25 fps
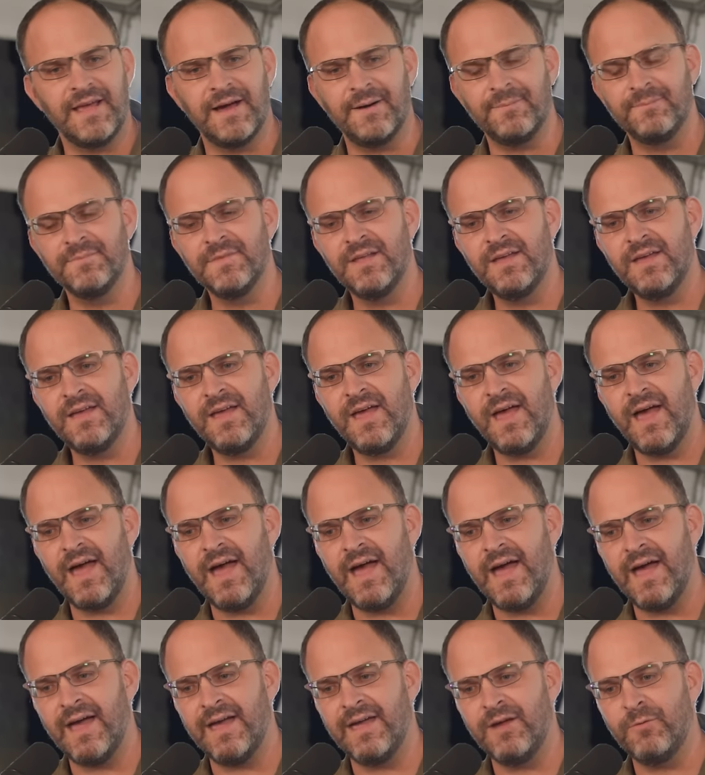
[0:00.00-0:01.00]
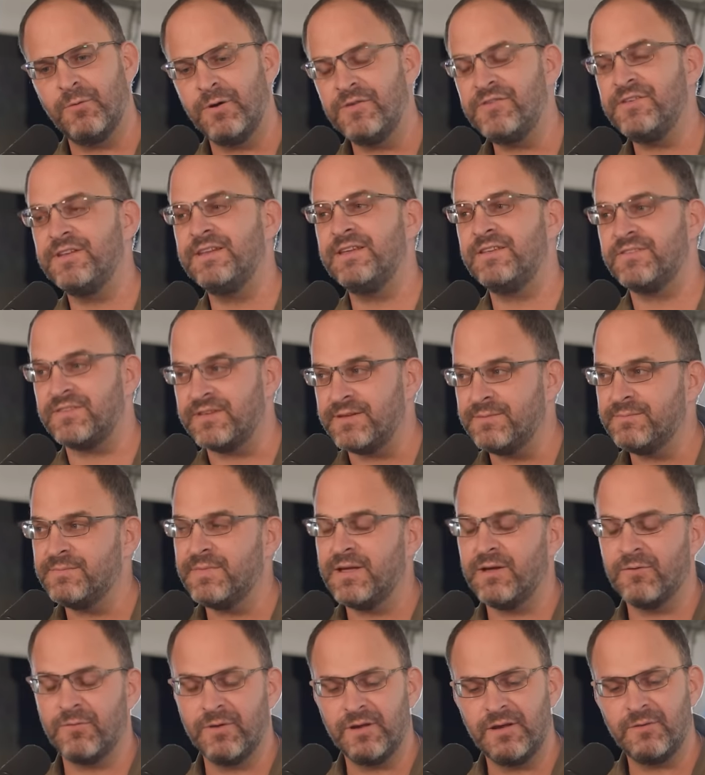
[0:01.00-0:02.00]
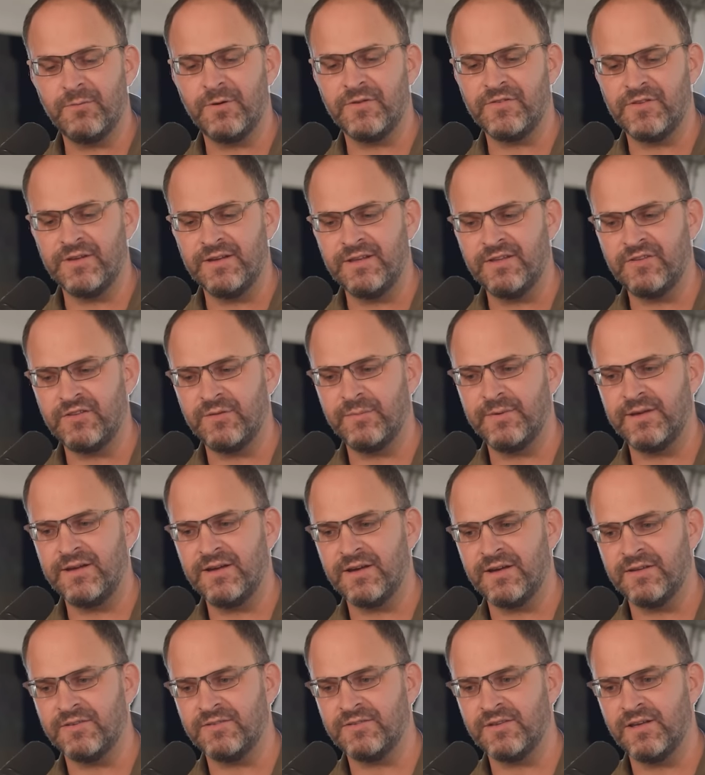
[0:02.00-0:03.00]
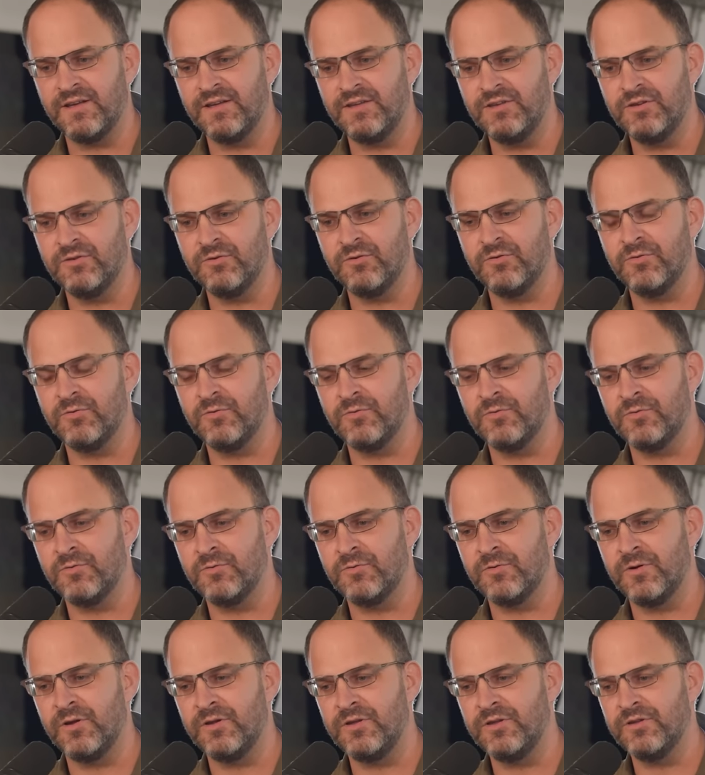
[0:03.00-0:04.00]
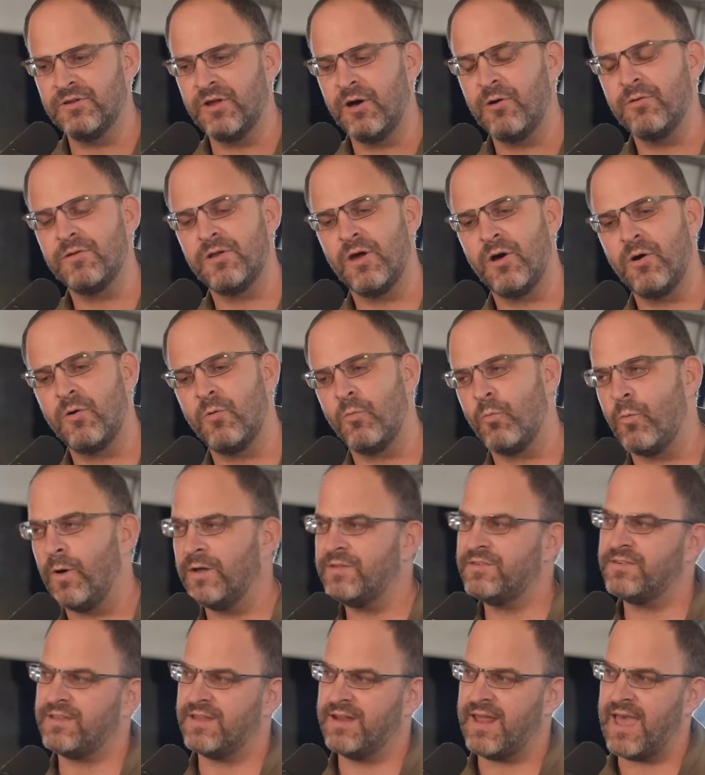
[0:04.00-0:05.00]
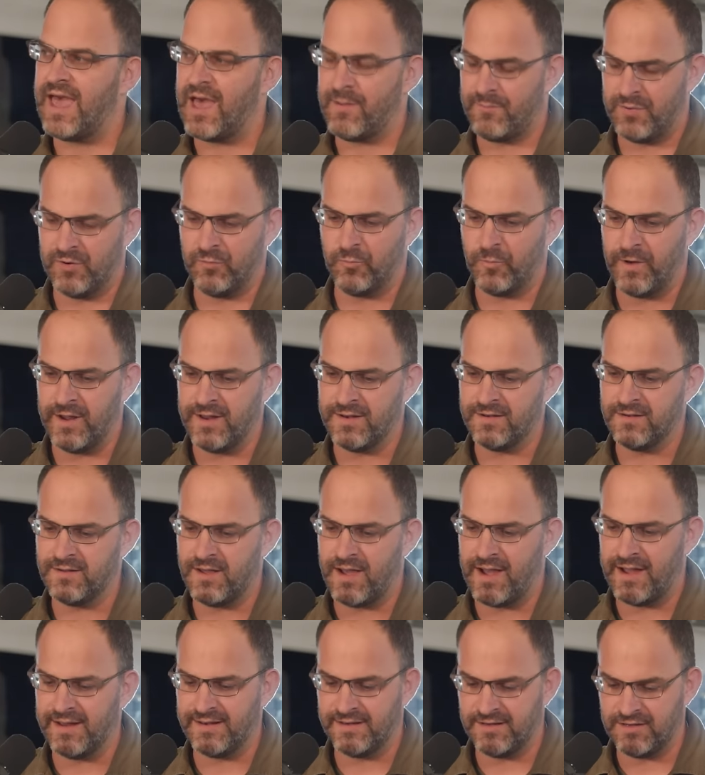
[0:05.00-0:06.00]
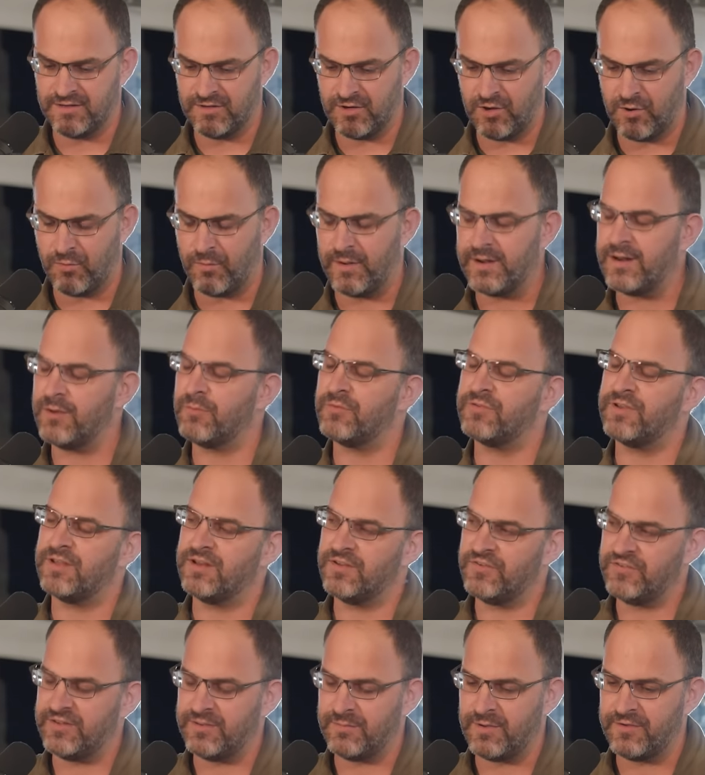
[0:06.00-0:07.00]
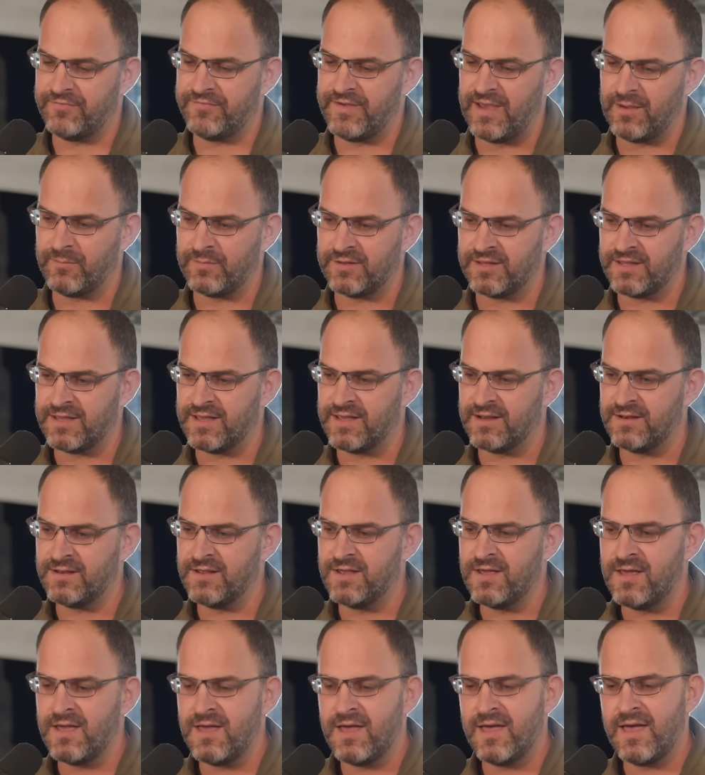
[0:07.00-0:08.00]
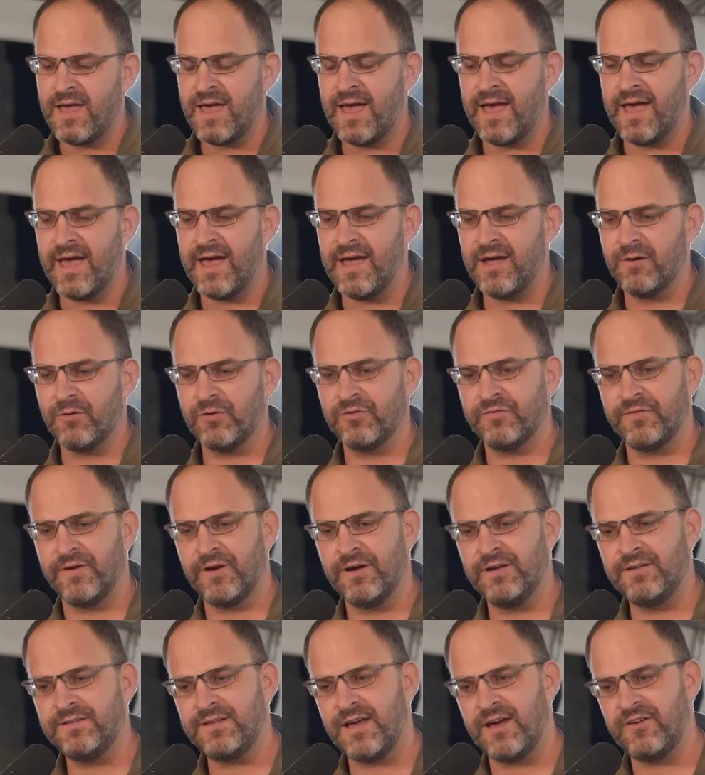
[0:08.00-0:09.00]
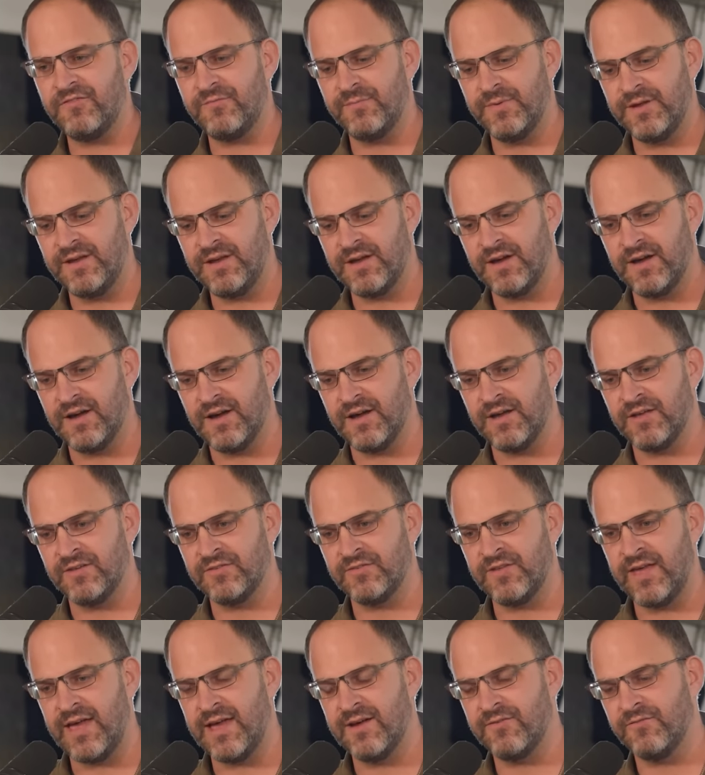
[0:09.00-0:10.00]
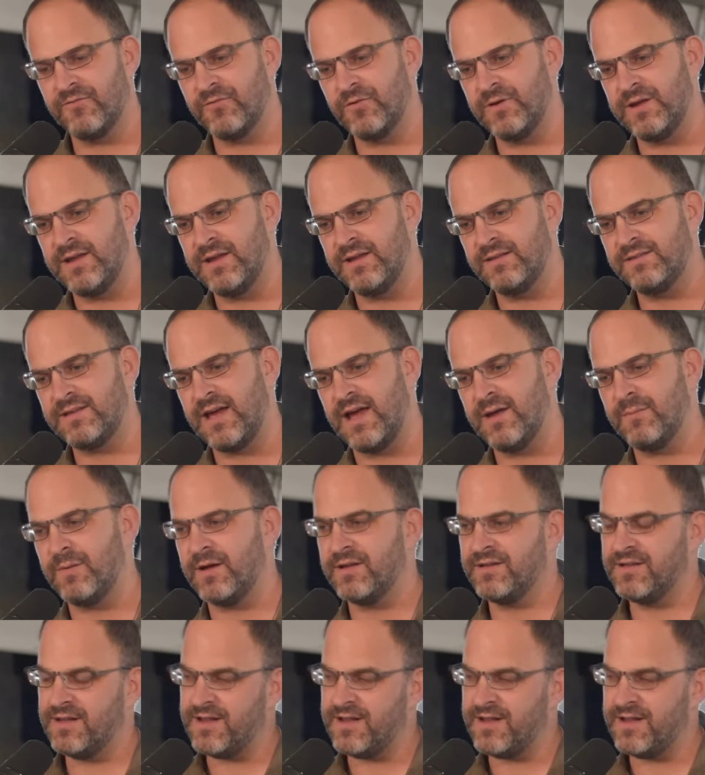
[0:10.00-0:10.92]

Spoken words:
Yeah. It wasn't easy. It really wasn't easy, because you don't know what's going to happen when. I didn't know when I was going to see my family again. It was very tough, because every time I